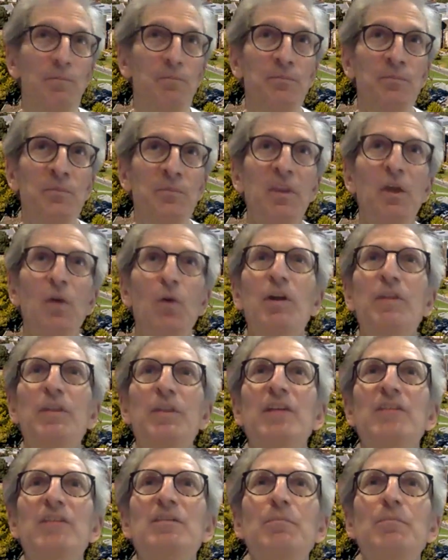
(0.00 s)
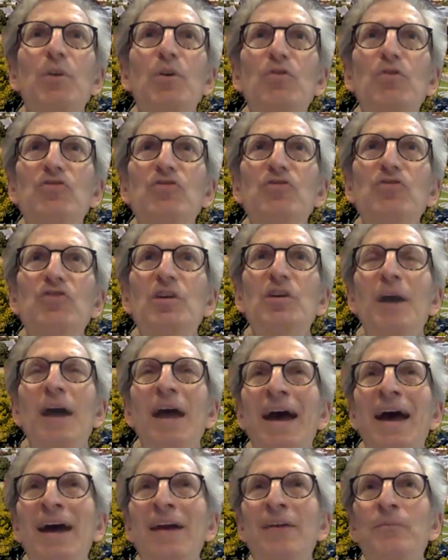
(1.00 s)
that were at that symposium I
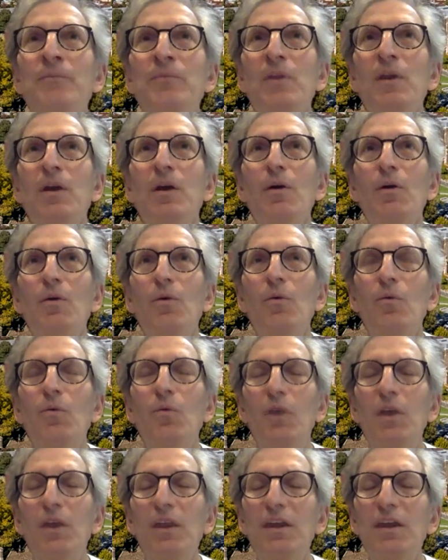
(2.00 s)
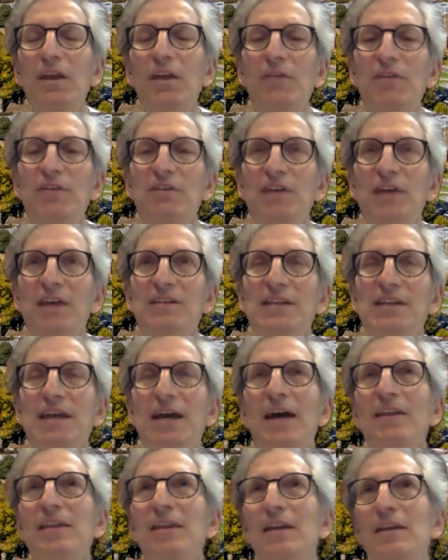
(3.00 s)
had really emphasized
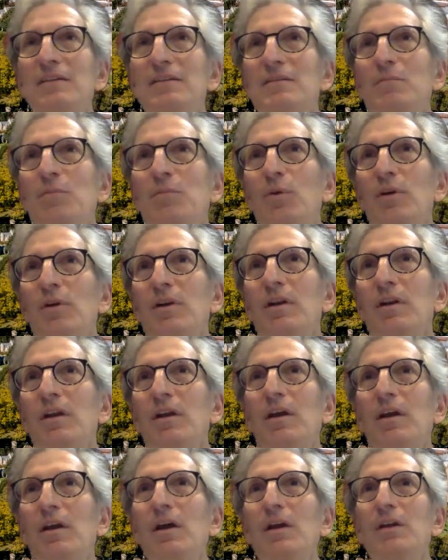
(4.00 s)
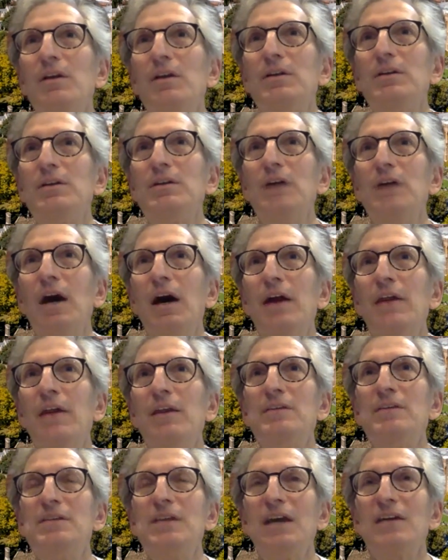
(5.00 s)
that it's important
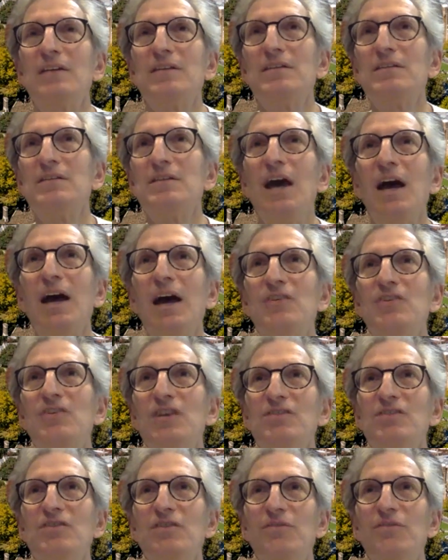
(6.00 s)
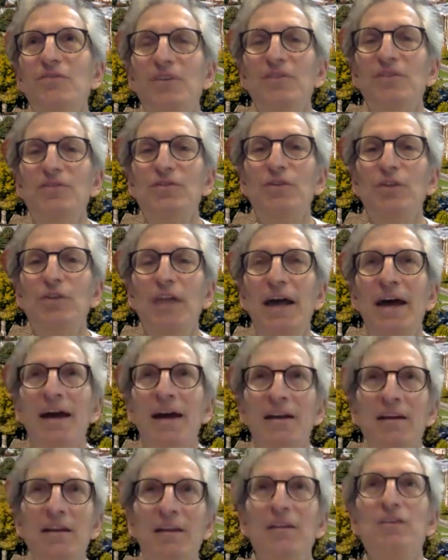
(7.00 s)
that sex is not just a physical act.
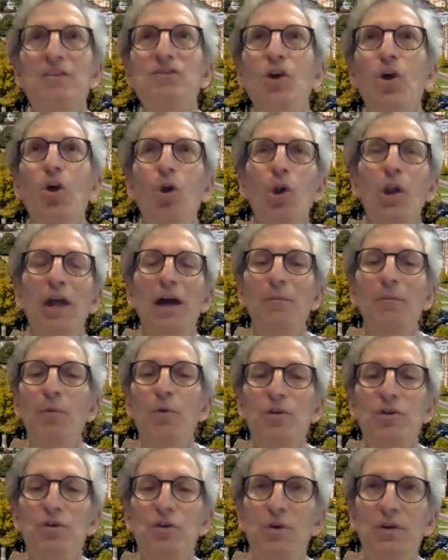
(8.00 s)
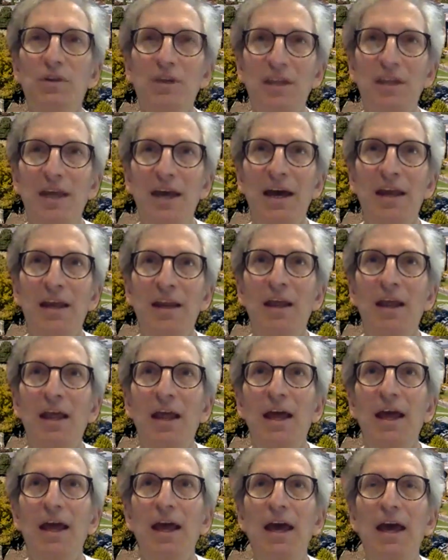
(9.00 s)
There's a whole lot more to it than that.
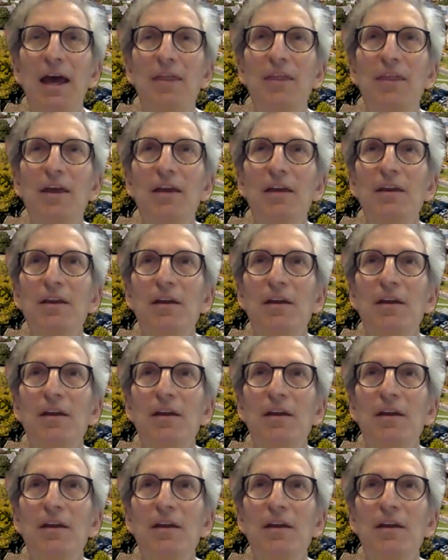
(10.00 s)
And that